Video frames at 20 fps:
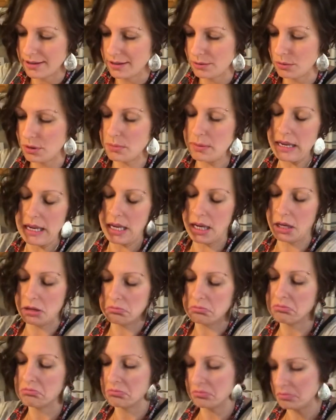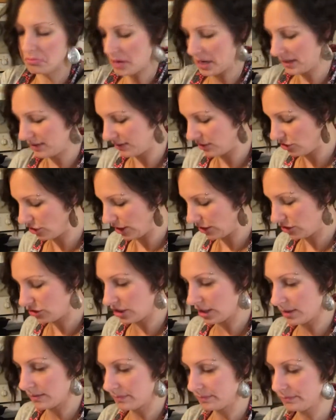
would be my suggestion.